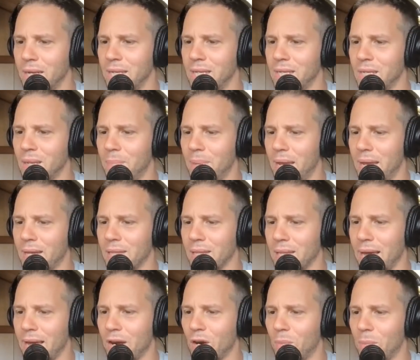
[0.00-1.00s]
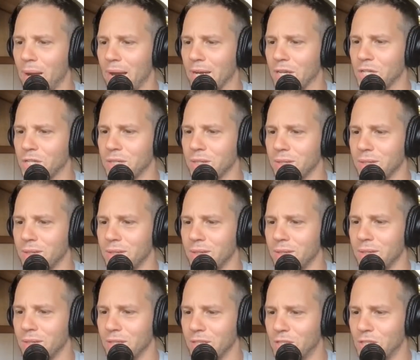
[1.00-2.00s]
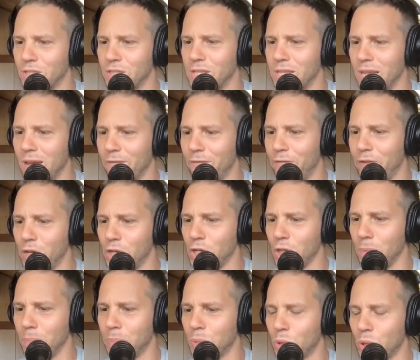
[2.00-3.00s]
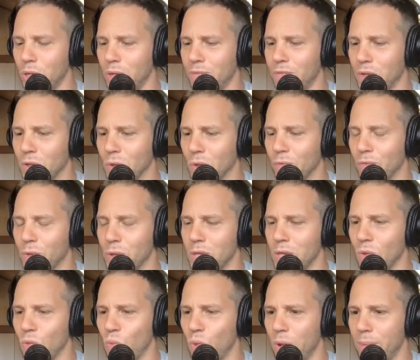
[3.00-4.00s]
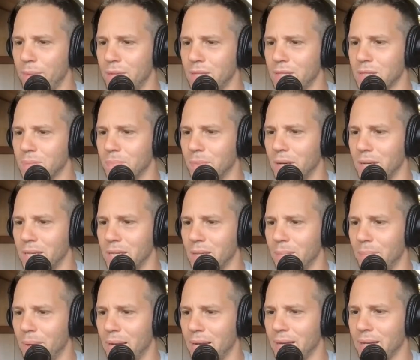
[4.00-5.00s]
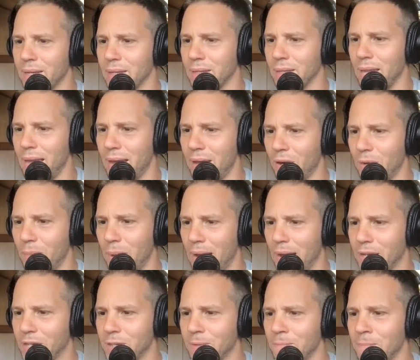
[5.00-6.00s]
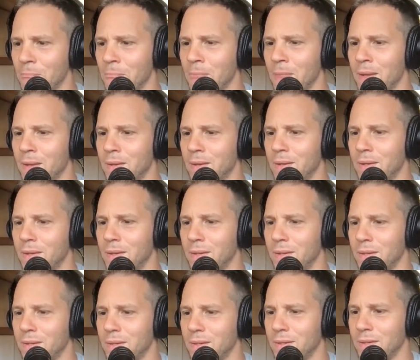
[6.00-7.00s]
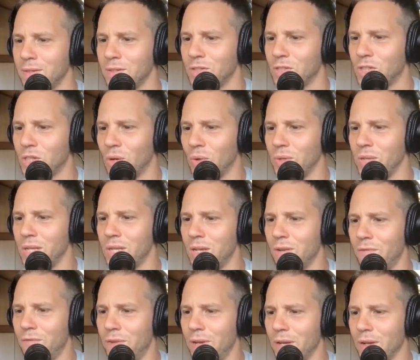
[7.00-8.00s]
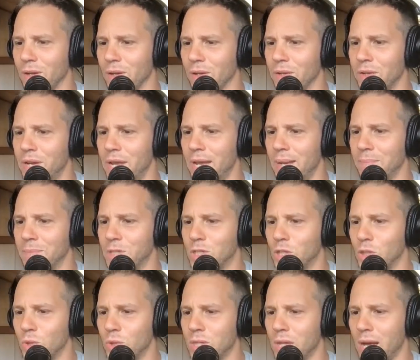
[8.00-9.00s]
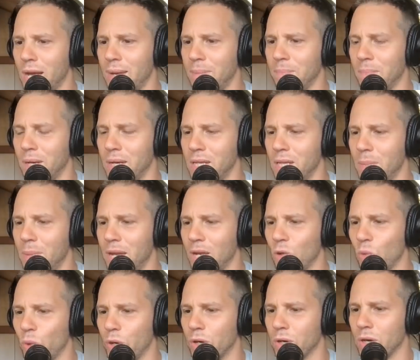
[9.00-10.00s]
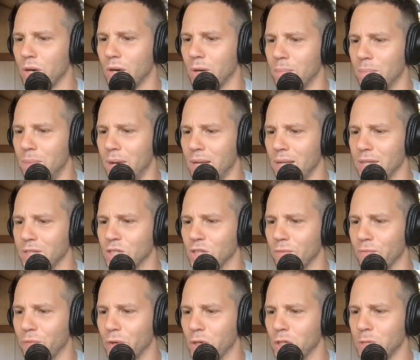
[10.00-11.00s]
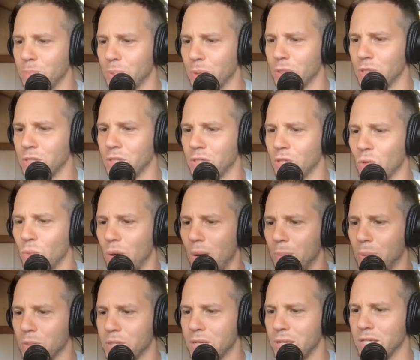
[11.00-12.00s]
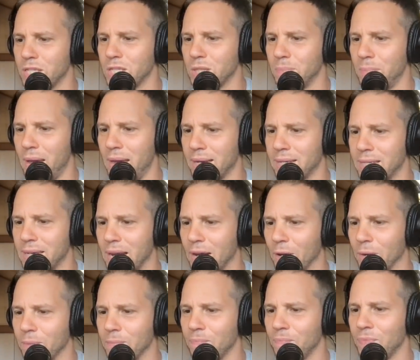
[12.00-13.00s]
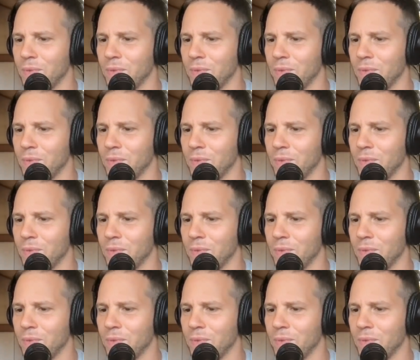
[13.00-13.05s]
Money in the Bank ladder match. This is the official preview for the women's Money in the Bank ladder match. Sonya Deville named two time Money in the Bank winner Carmella as the first person to represent SmackDown.